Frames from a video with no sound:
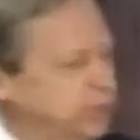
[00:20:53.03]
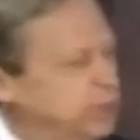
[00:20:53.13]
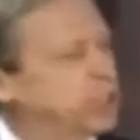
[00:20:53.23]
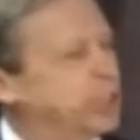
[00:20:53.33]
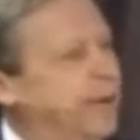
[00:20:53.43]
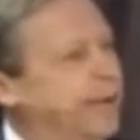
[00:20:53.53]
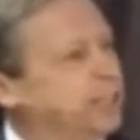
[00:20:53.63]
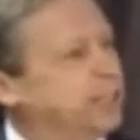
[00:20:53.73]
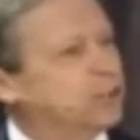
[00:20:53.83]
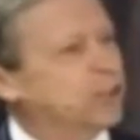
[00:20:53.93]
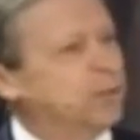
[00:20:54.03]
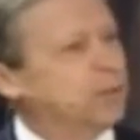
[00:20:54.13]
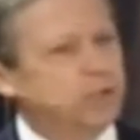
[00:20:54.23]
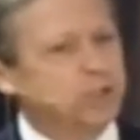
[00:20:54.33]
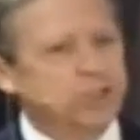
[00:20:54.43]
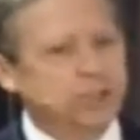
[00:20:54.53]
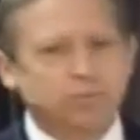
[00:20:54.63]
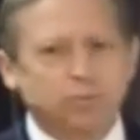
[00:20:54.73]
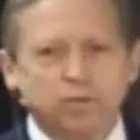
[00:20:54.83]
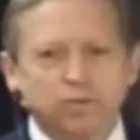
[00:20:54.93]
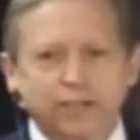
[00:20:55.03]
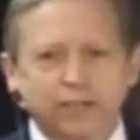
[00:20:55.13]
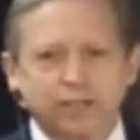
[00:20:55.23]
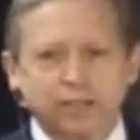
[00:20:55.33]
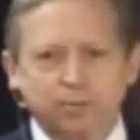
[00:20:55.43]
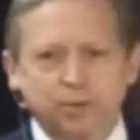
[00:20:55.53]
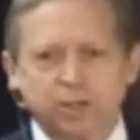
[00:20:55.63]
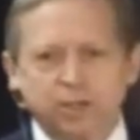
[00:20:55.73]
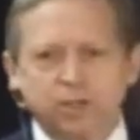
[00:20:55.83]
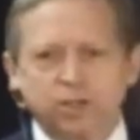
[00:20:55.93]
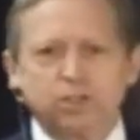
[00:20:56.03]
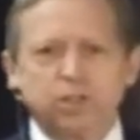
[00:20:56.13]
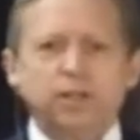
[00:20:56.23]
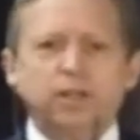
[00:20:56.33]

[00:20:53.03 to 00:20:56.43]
that there's an ideal time at which to give prophylactic antibiotics.